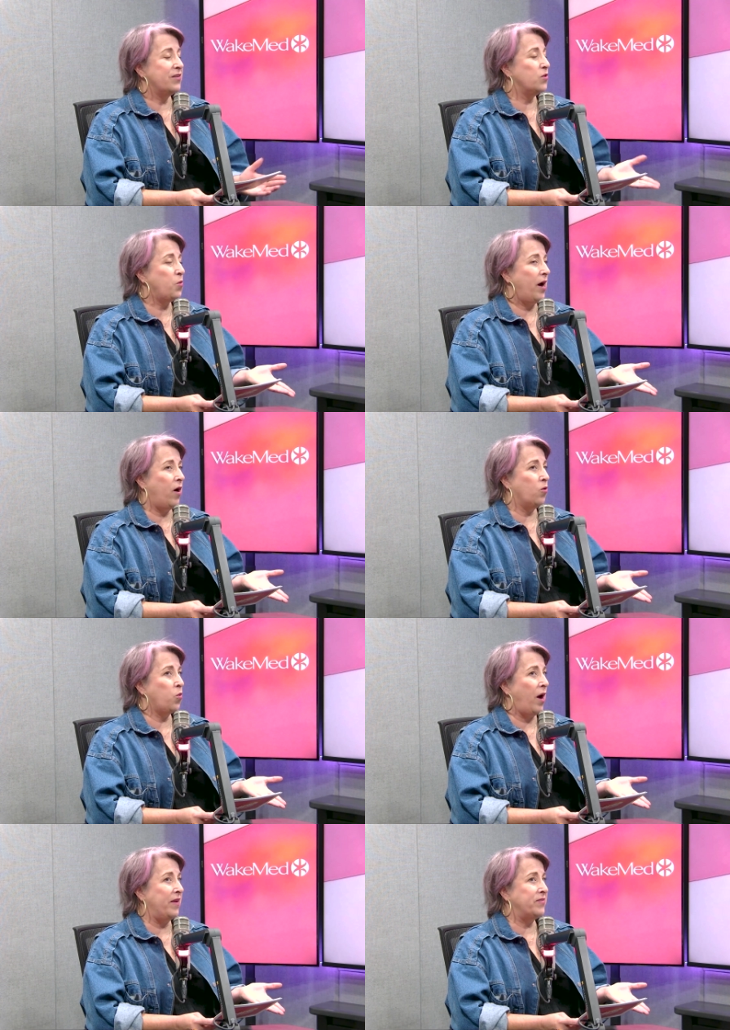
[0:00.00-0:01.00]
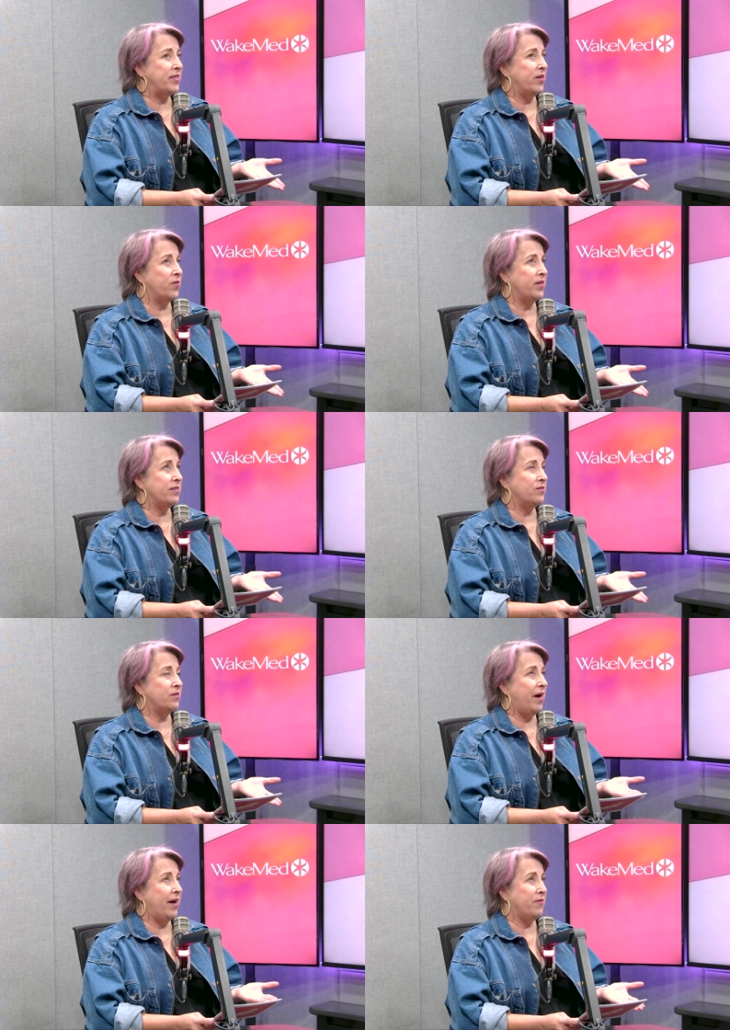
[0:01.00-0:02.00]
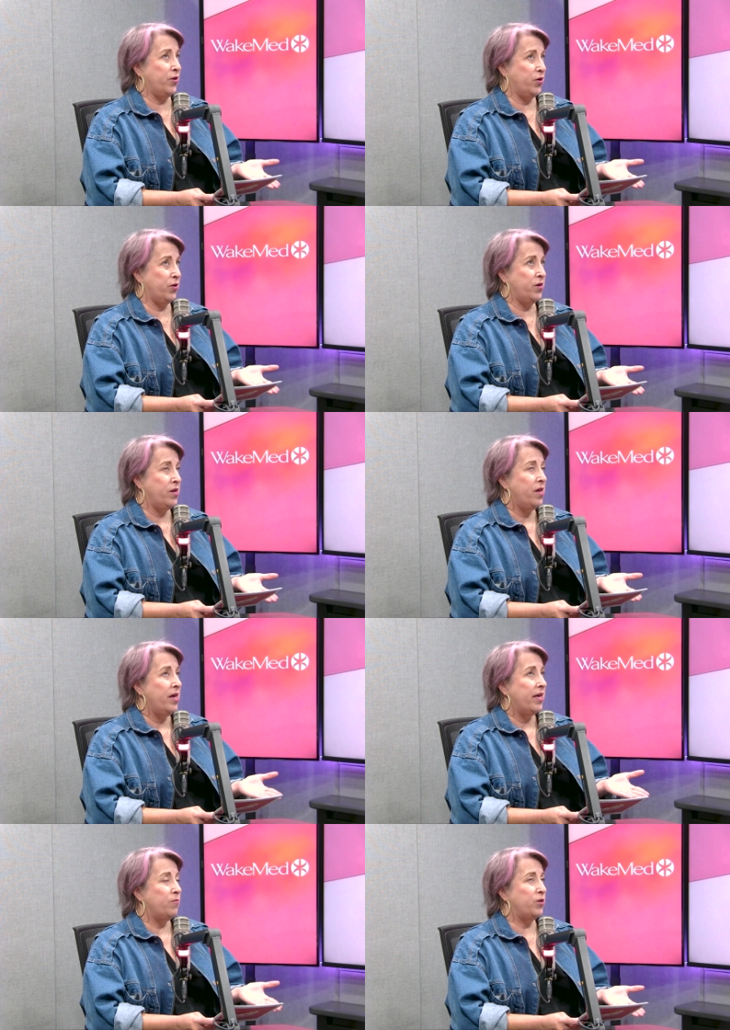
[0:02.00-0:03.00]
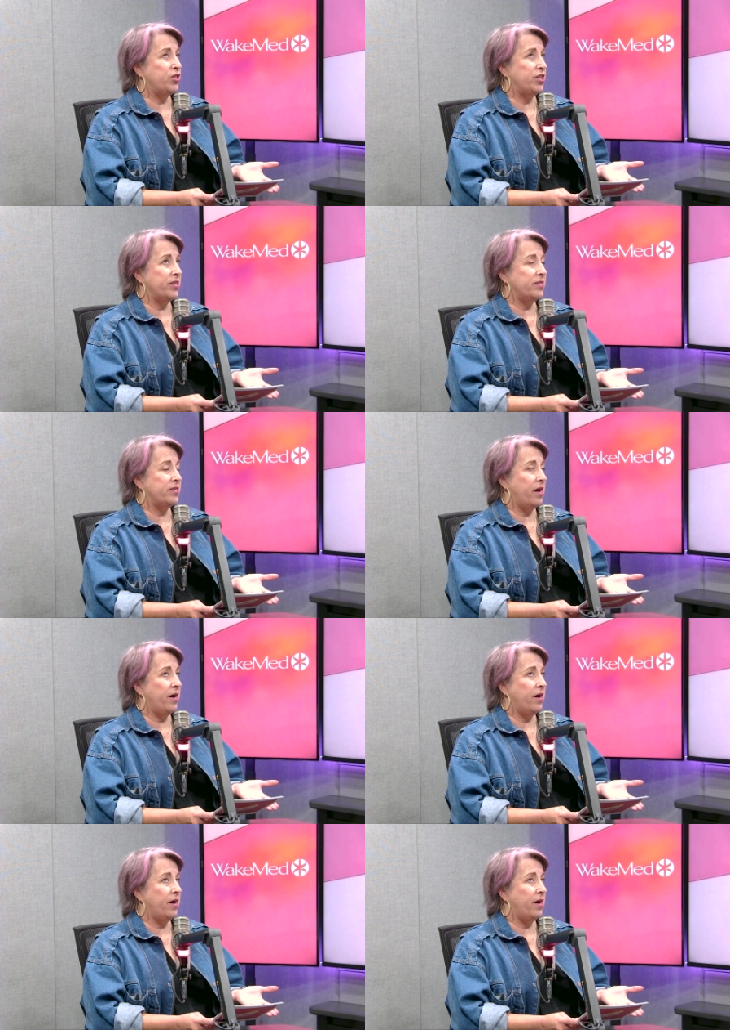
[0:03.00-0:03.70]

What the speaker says: there's a old wives' tale that I've heard, which is